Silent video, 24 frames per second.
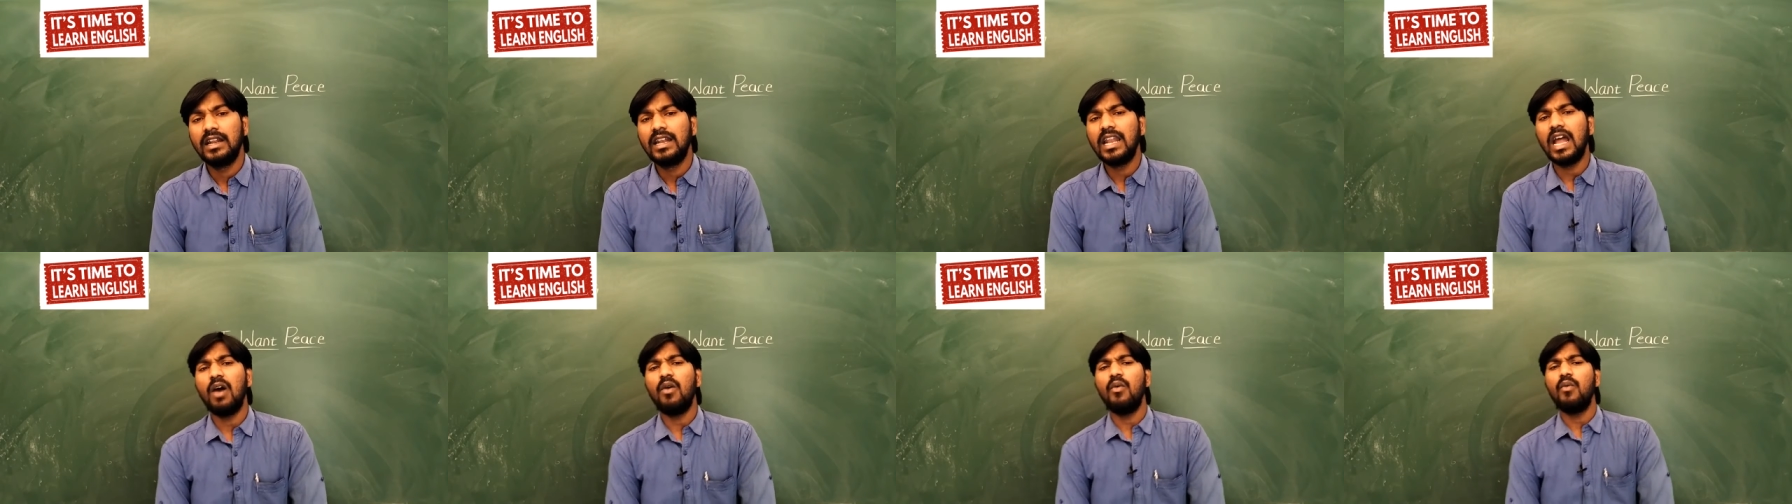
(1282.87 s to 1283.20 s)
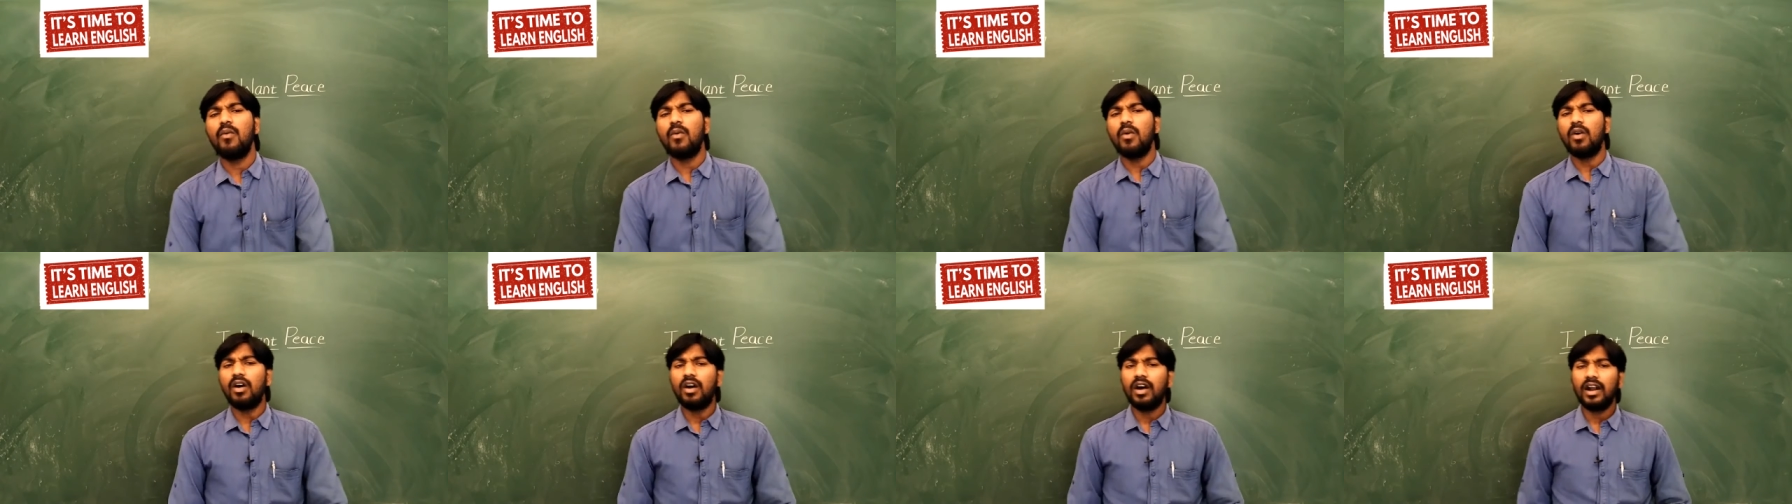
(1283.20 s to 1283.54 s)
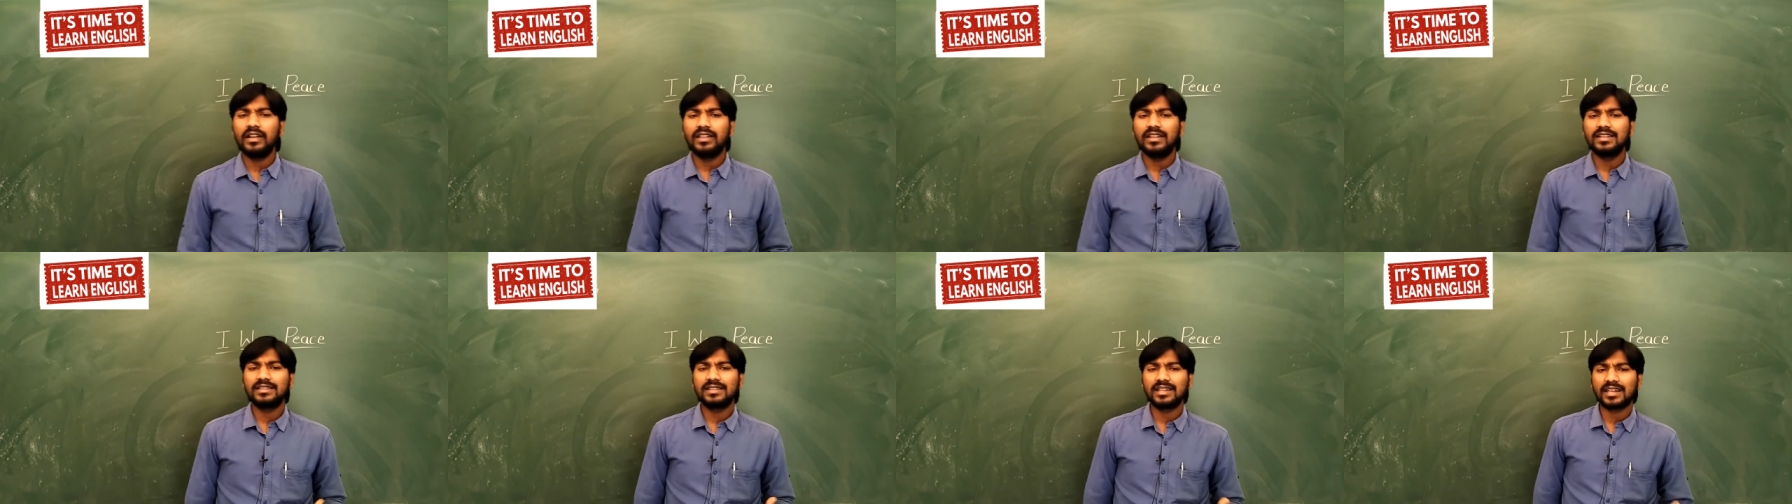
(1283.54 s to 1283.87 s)
Now
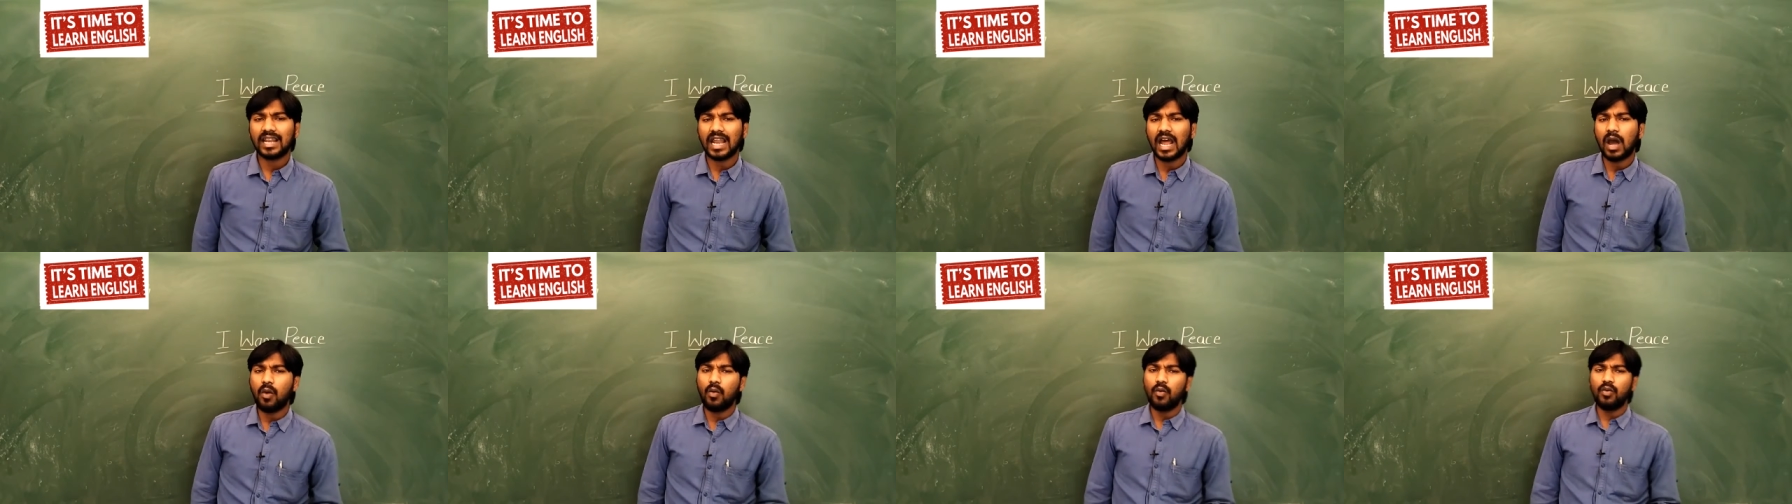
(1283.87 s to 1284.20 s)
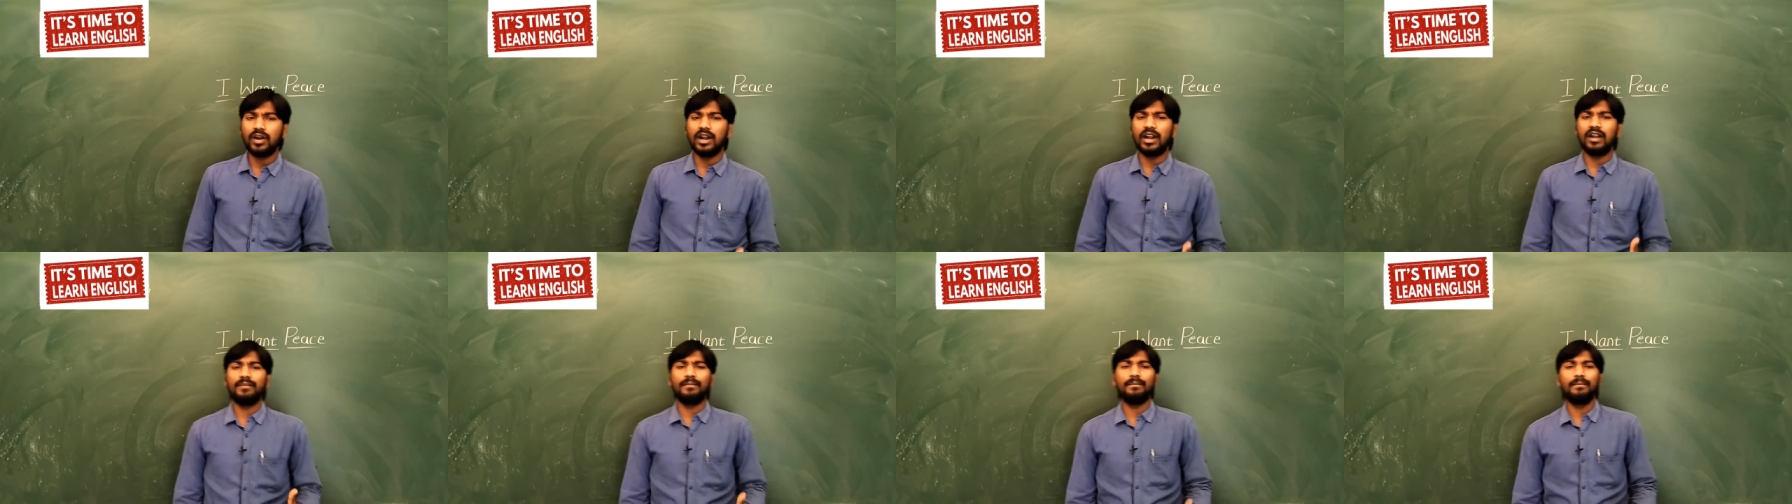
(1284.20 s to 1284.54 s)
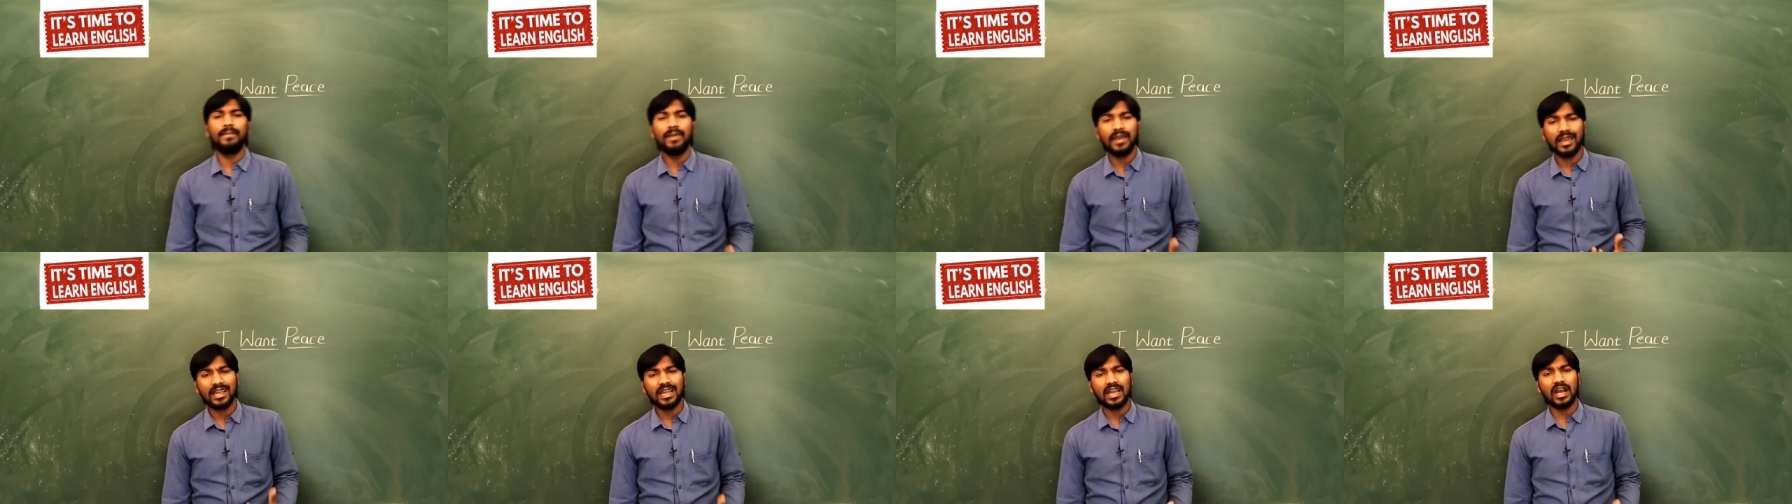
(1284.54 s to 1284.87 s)
what this round
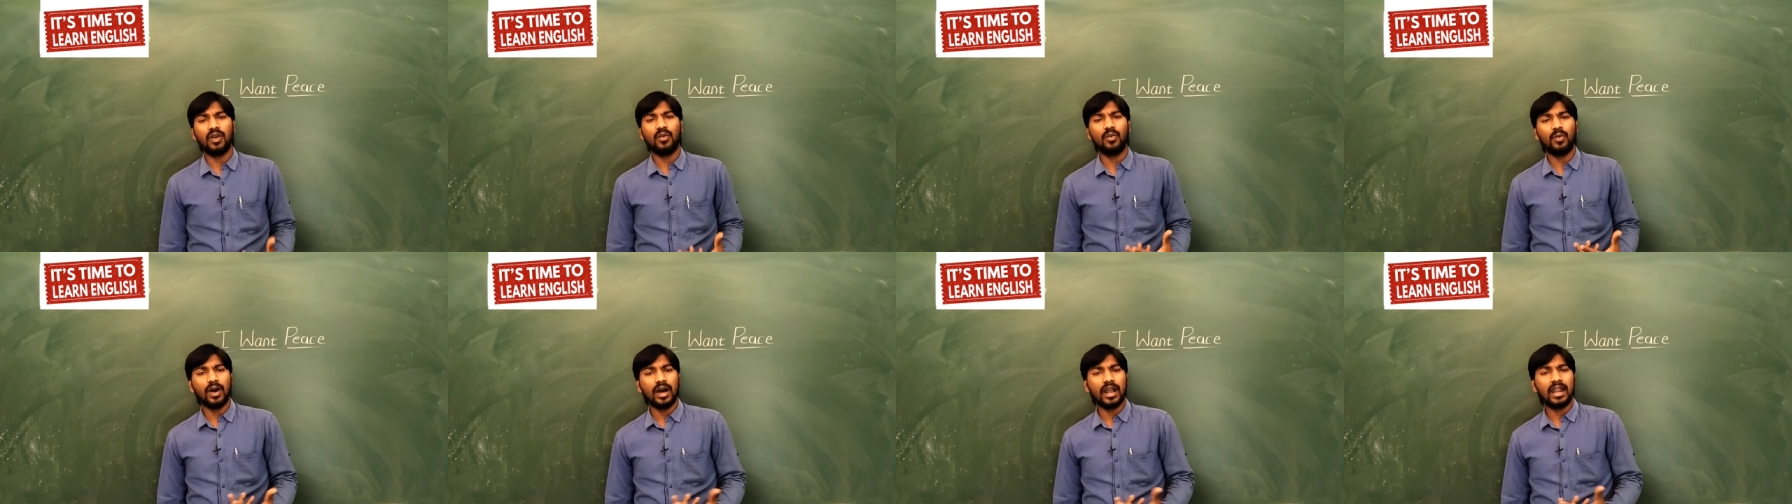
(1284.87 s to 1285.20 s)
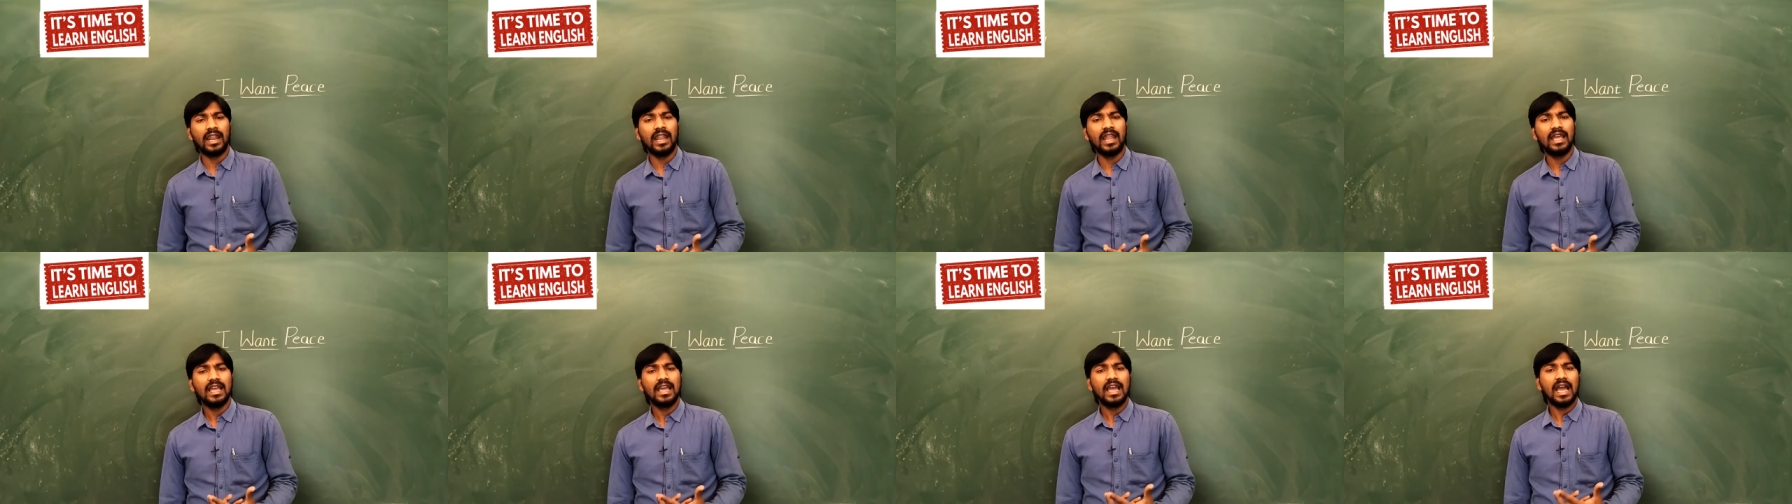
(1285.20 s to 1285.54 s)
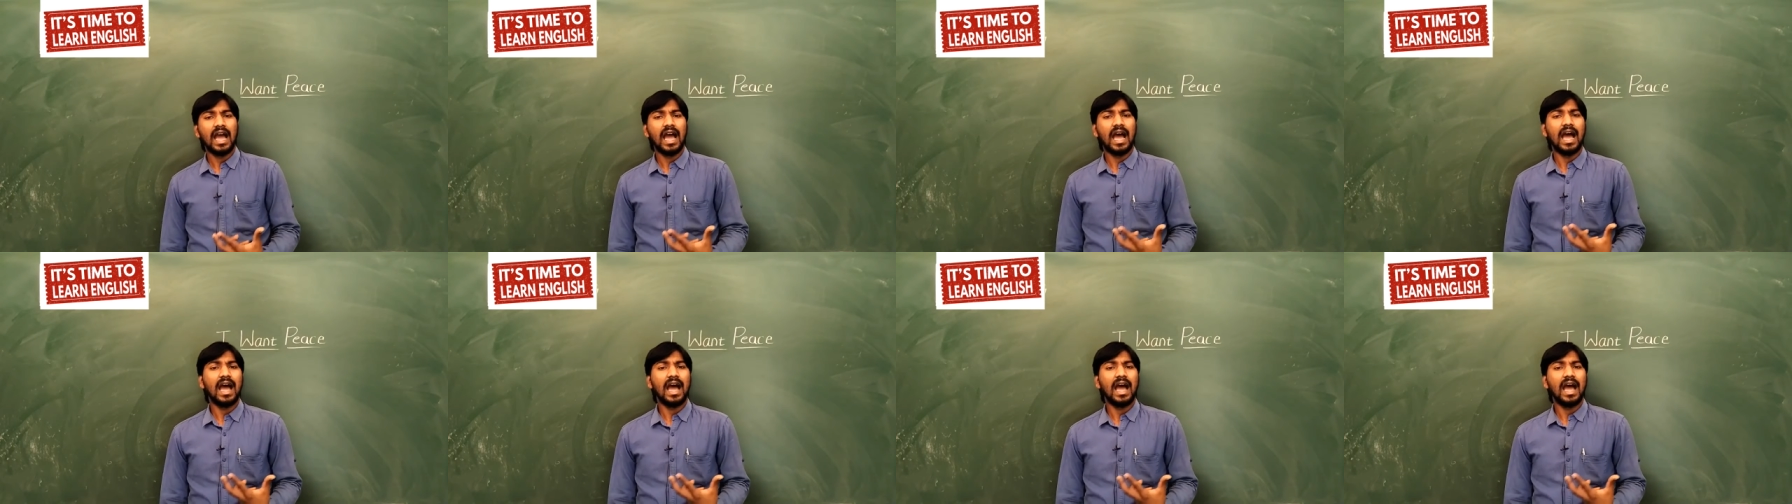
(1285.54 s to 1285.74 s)
and bigger one